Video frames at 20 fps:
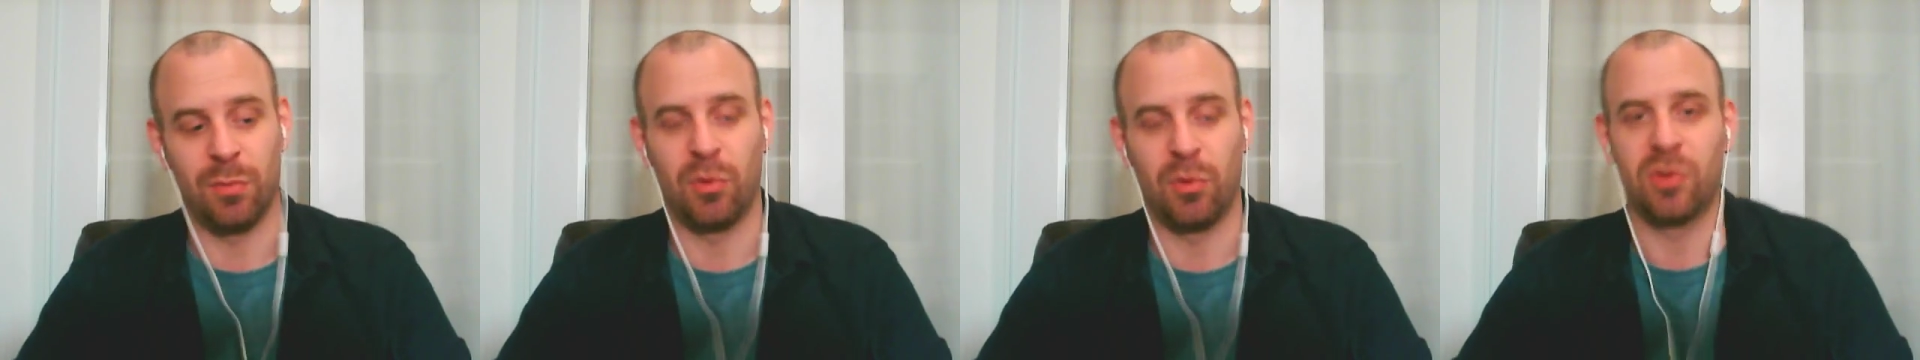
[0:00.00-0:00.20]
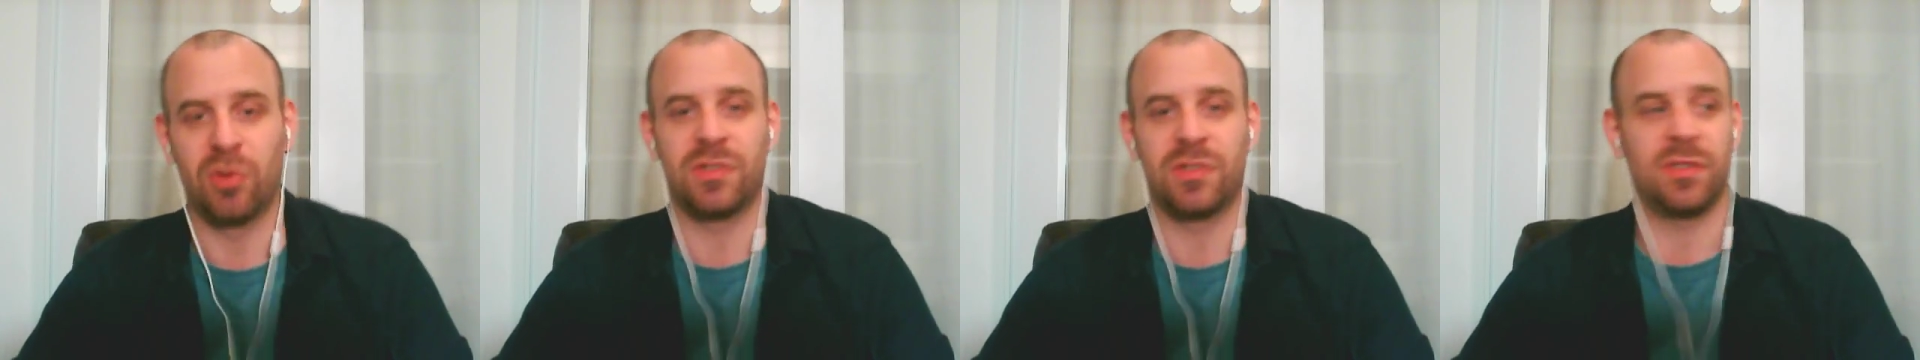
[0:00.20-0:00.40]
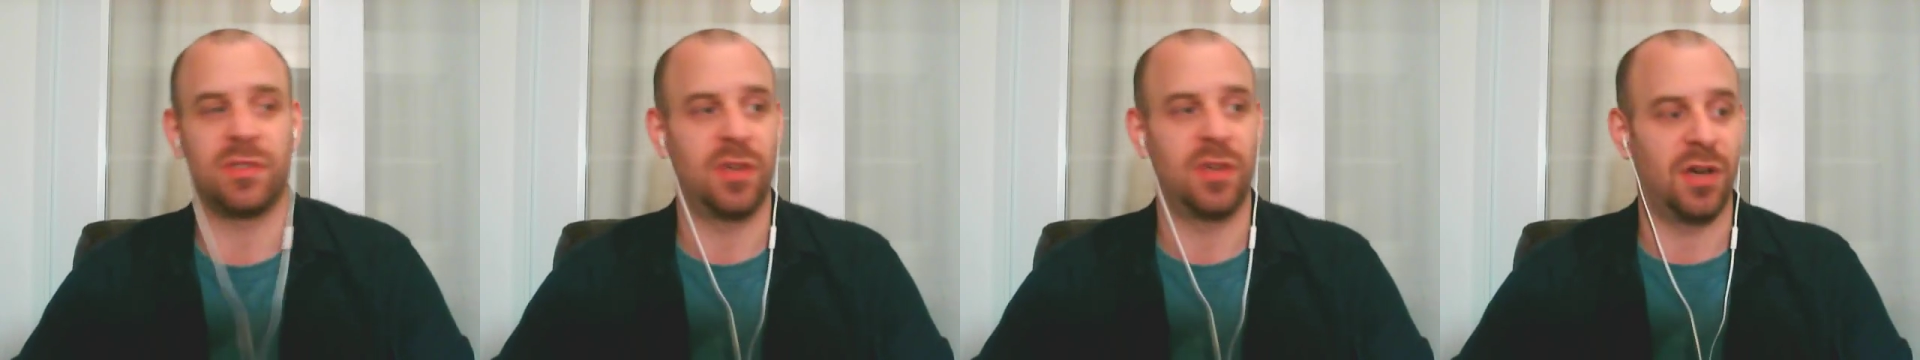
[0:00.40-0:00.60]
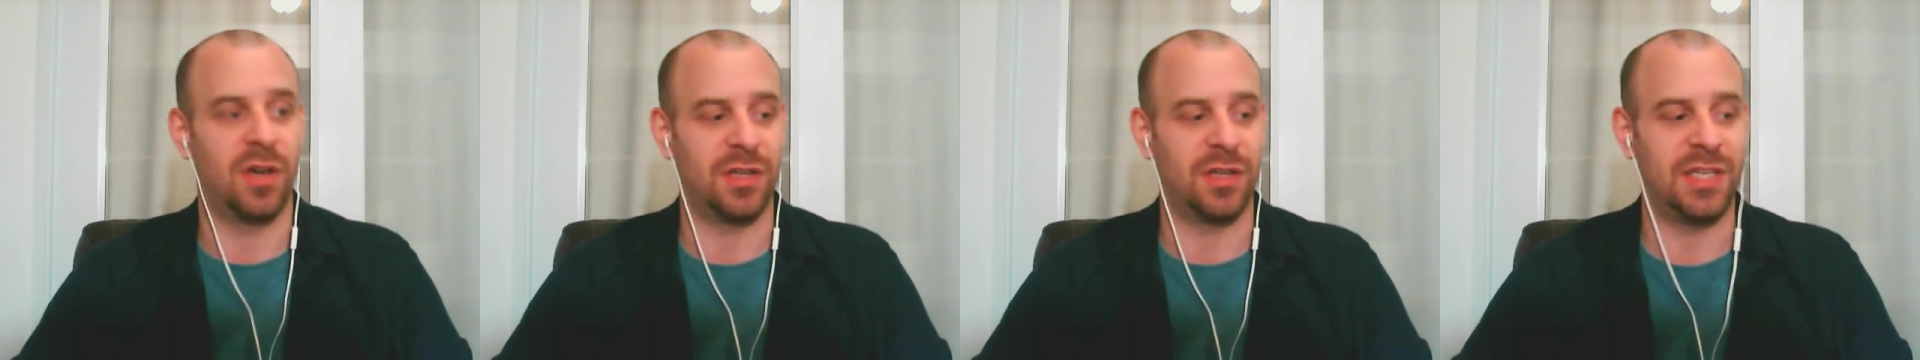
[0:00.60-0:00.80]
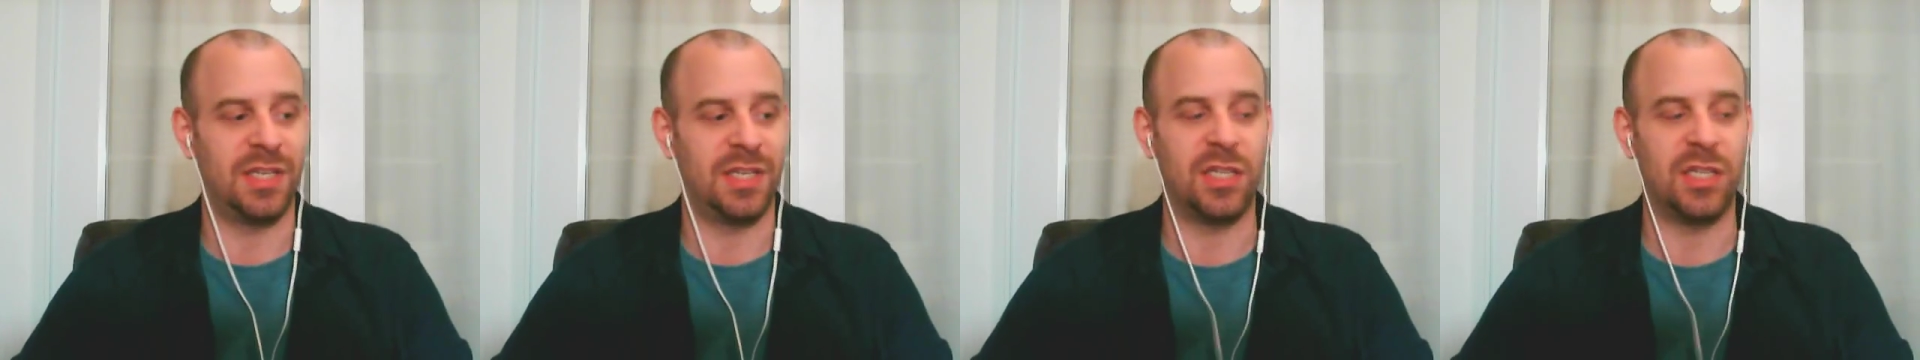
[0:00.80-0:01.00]
books,
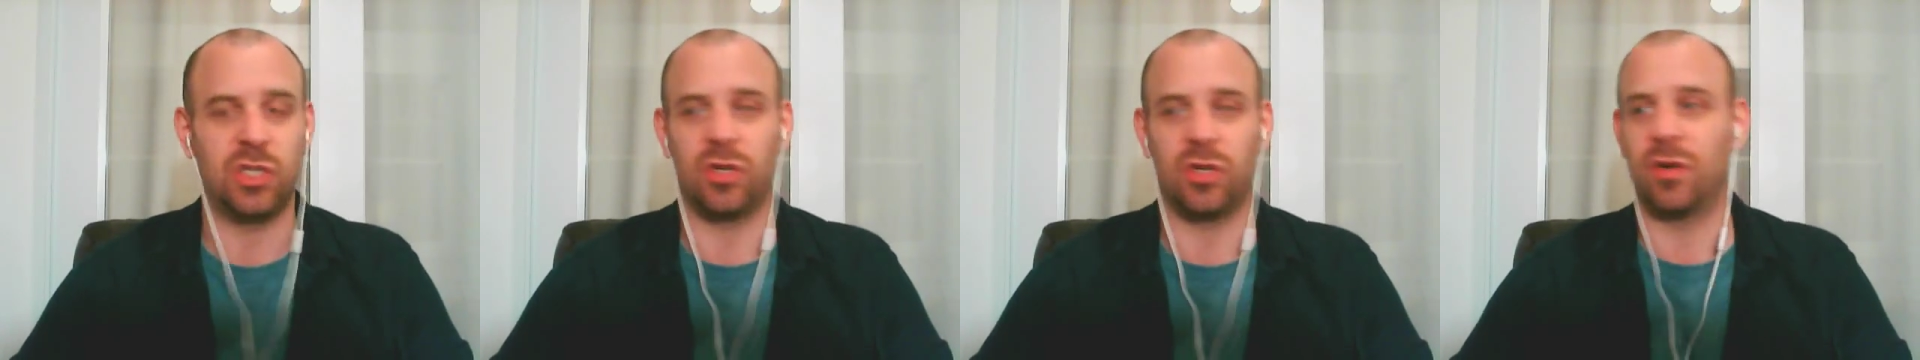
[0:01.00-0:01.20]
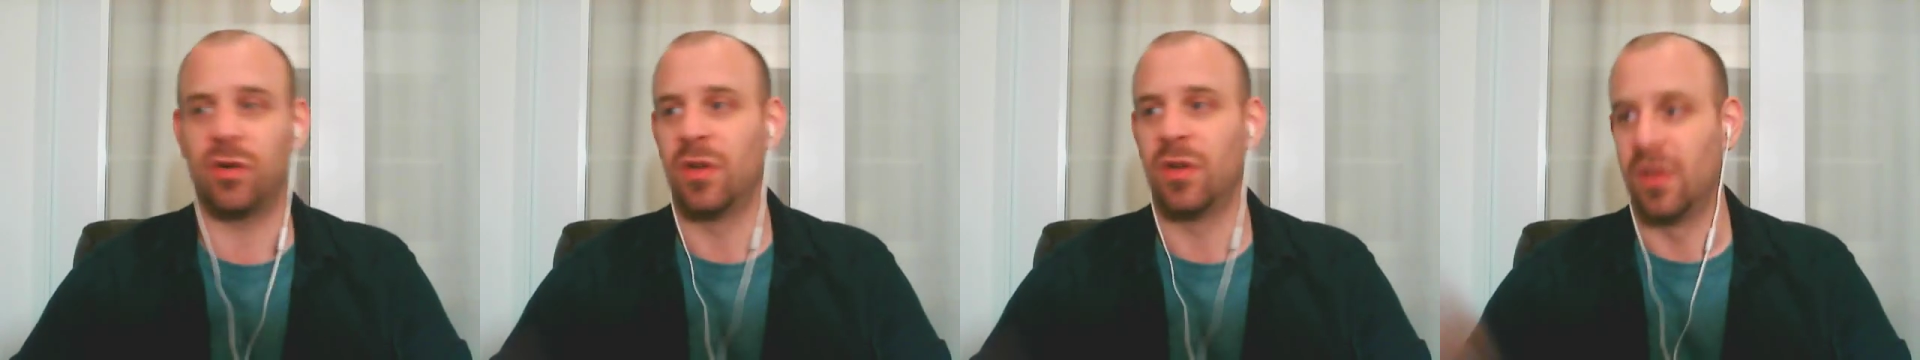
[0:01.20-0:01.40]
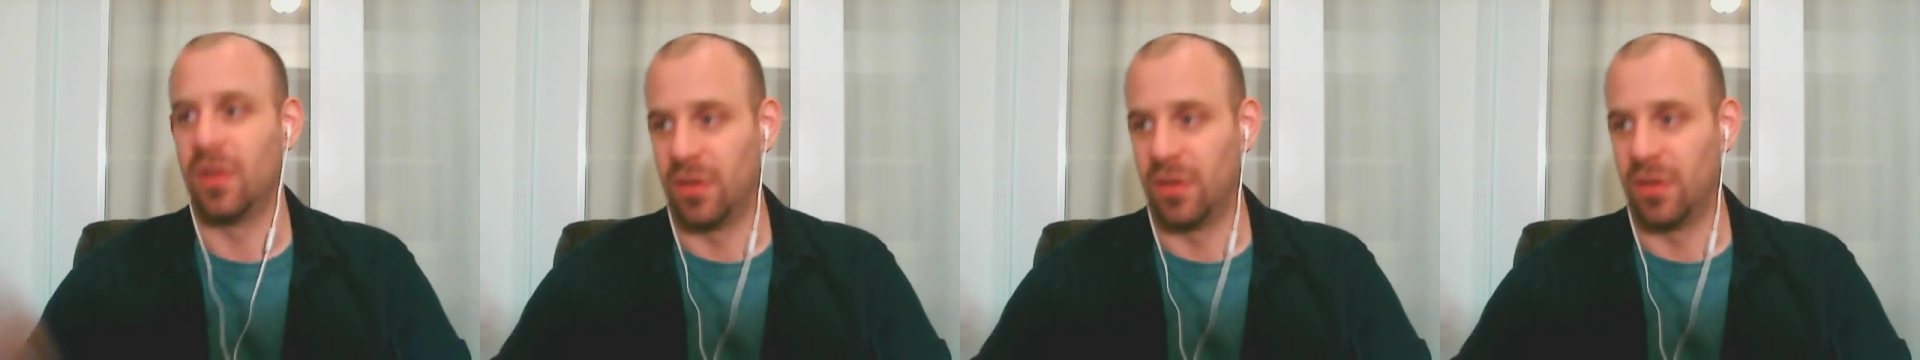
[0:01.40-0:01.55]
a teacher,